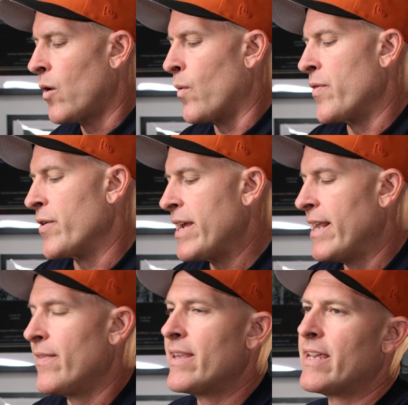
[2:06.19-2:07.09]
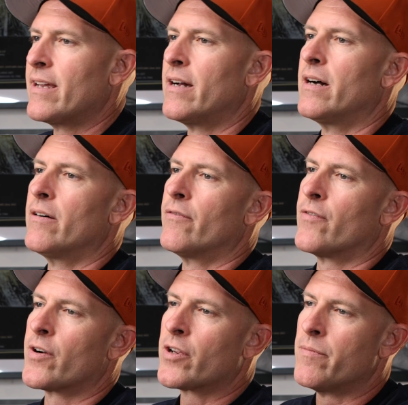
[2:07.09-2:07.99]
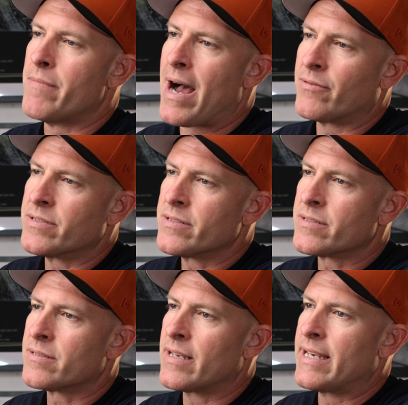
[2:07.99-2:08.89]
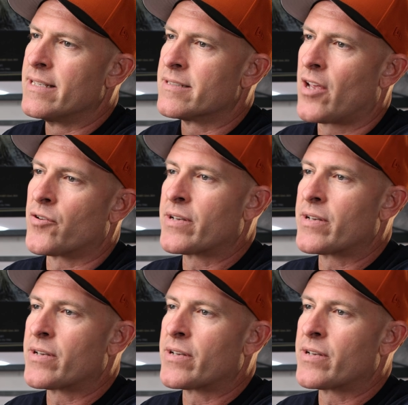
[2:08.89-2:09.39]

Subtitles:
when they're hitting the Verdugo Mountains in Southern